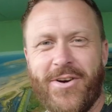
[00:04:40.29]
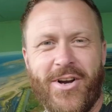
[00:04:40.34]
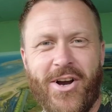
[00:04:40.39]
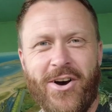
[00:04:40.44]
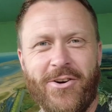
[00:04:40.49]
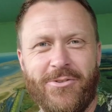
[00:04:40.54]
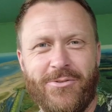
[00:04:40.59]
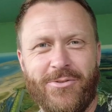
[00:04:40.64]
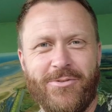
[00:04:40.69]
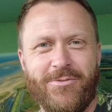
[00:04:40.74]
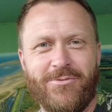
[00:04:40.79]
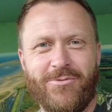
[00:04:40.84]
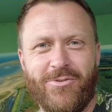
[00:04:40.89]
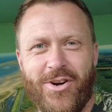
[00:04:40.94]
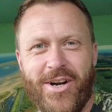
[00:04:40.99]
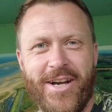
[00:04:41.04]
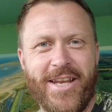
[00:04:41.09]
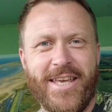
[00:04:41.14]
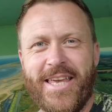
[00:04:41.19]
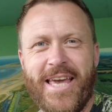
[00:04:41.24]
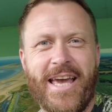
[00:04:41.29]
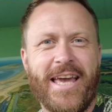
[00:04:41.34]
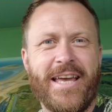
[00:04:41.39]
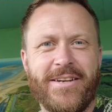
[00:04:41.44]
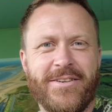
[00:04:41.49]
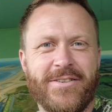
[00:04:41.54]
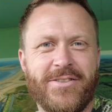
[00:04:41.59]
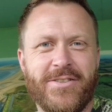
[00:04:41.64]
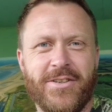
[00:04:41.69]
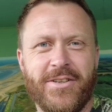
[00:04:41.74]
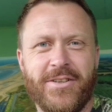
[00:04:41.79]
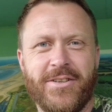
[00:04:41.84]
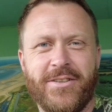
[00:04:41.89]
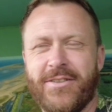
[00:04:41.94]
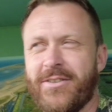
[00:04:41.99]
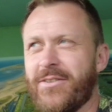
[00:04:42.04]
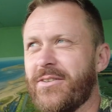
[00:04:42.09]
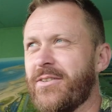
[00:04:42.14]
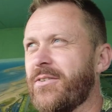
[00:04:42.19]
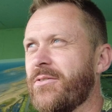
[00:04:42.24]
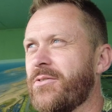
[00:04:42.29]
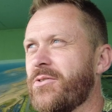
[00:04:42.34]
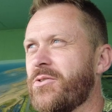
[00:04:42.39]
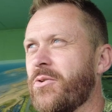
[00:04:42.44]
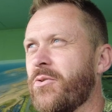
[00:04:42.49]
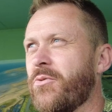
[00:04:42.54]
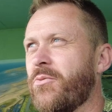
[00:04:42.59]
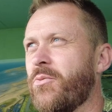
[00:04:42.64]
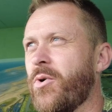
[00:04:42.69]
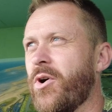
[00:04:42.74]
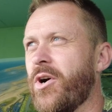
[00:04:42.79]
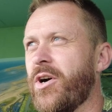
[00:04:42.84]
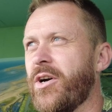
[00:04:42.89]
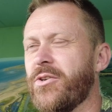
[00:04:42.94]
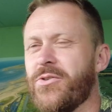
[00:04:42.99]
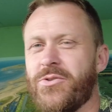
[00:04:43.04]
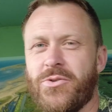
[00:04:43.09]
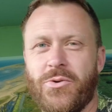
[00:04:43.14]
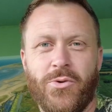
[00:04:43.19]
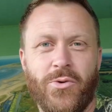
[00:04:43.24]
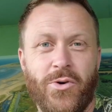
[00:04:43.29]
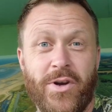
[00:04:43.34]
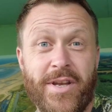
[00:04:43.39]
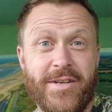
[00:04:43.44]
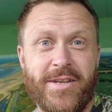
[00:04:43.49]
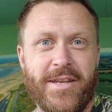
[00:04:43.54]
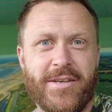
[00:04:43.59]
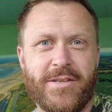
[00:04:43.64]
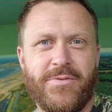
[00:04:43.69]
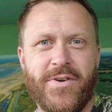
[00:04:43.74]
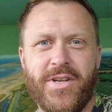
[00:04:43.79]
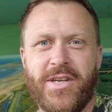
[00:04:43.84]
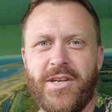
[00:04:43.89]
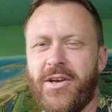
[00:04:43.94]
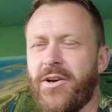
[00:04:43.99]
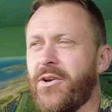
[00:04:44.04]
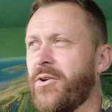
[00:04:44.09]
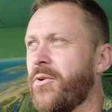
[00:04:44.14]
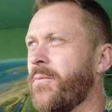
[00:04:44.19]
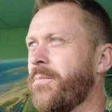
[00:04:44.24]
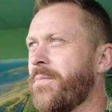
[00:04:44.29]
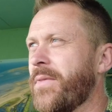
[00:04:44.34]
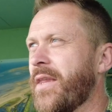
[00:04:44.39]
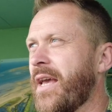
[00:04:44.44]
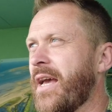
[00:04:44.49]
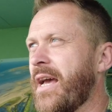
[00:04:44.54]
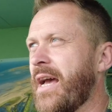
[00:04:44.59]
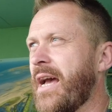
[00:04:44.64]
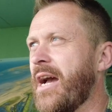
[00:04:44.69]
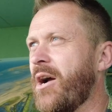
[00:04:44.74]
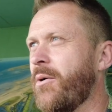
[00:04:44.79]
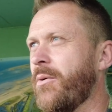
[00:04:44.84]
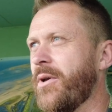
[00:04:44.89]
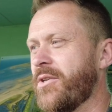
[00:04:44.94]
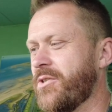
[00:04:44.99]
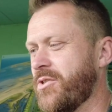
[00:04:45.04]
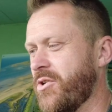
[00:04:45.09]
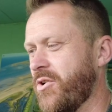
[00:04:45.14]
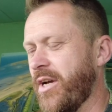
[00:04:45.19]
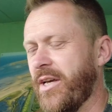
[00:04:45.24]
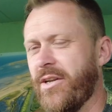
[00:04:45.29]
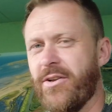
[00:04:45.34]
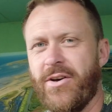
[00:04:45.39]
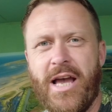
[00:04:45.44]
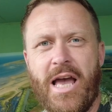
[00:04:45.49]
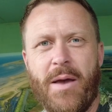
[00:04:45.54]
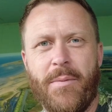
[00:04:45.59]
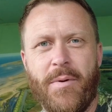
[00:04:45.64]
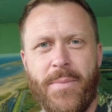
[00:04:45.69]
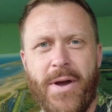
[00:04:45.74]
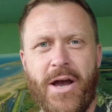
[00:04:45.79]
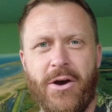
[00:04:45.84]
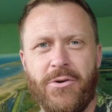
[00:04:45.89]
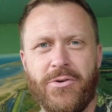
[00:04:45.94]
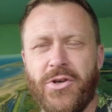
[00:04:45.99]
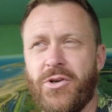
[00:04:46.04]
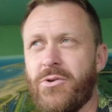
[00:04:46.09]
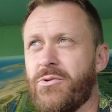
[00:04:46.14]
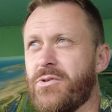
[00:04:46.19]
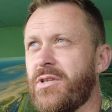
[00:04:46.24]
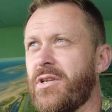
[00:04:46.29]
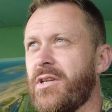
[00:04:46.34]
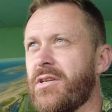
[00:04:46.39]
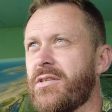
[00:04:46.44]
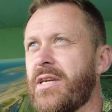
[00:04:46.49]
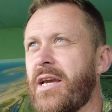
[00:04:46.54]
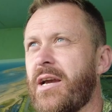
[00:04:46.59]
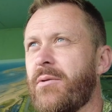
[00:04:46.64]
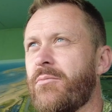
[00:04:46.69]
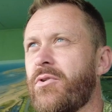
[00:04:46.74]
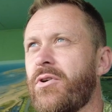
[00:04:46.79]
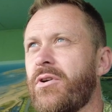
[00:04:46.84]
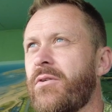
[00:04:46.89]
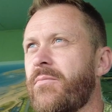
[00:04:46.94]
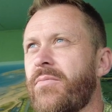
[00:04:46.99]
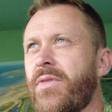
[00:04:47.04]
I can't really get into sort of words or in this video how excited I am about using this camera.